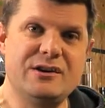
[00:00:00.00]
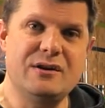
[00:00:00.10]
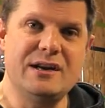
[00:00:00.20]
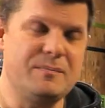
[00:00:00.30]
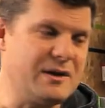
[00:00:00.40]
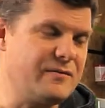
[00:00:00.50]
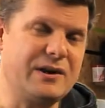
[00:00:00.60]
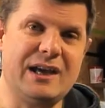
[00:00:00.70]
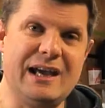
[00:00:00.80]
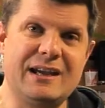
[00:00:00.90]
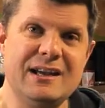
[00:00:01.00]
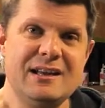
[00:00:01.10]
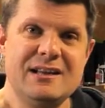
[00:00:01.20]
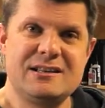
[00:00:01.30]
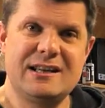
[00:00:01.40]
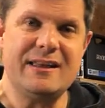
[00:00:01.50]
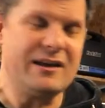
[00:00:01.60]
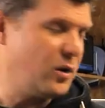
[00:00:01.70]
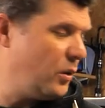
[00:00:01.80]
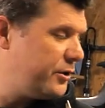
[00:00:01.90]
do need a bit of a kick to get
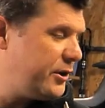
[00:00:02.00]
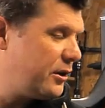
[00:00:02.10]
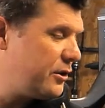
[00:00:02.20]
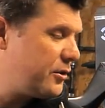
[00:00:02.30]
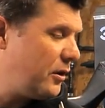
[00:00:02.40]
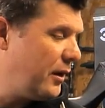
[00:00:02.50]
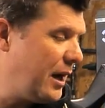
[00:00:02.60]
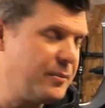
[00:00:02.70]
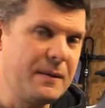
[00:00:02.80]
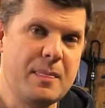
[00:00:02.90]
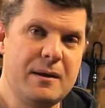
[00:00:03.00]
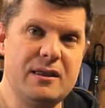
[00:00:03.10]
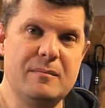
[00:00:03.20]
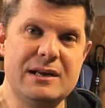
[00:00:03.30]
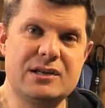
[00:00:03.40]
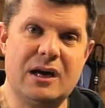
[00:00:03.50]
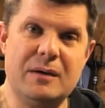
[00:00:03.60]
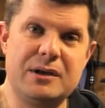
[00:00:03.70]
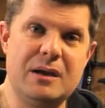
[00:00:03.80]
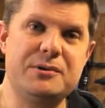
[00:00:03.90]
their quality control up. In the
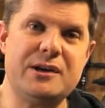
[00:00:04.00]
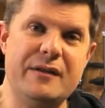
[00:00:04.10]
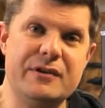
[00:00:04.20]
meantime, keep sharing